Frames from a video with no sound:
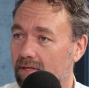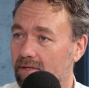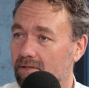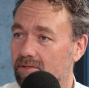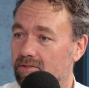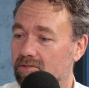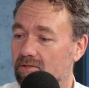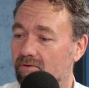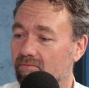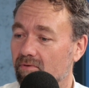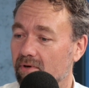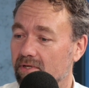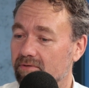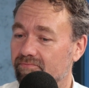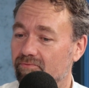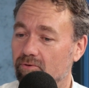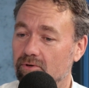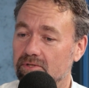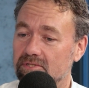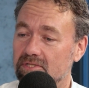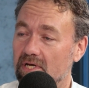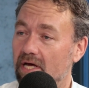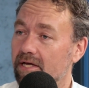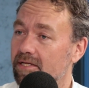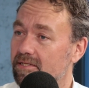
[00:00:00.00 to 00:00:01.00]
So for a
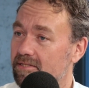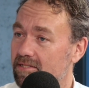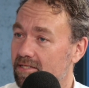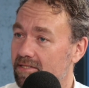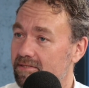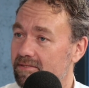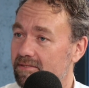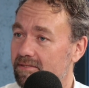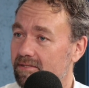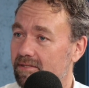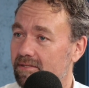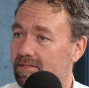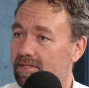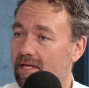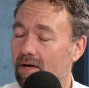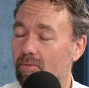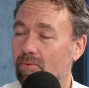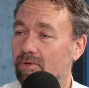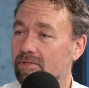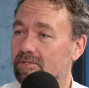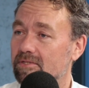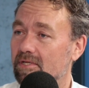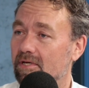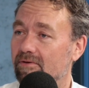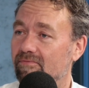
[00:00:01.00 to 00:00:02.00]
scientist, that
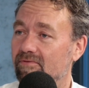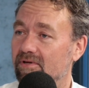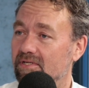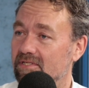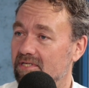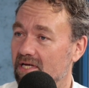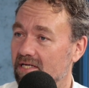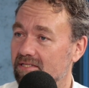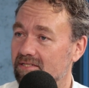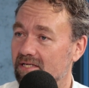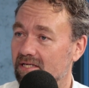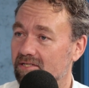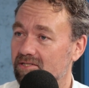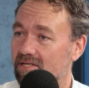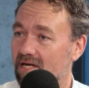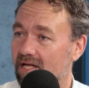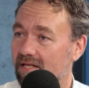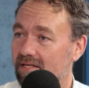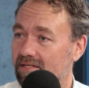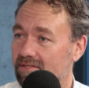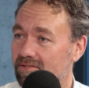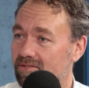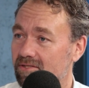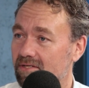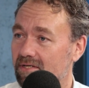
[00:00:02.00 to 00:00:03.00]
was a fantastic
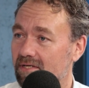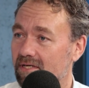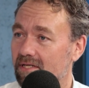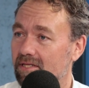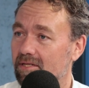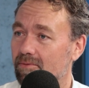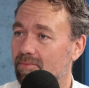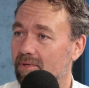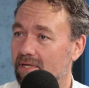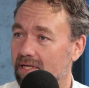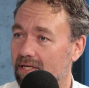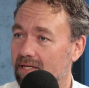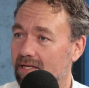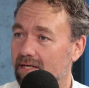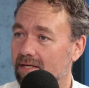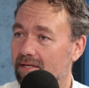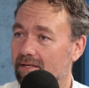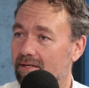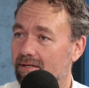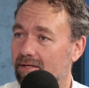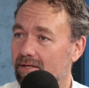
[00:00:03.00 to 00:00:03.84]
challenge in the beginning.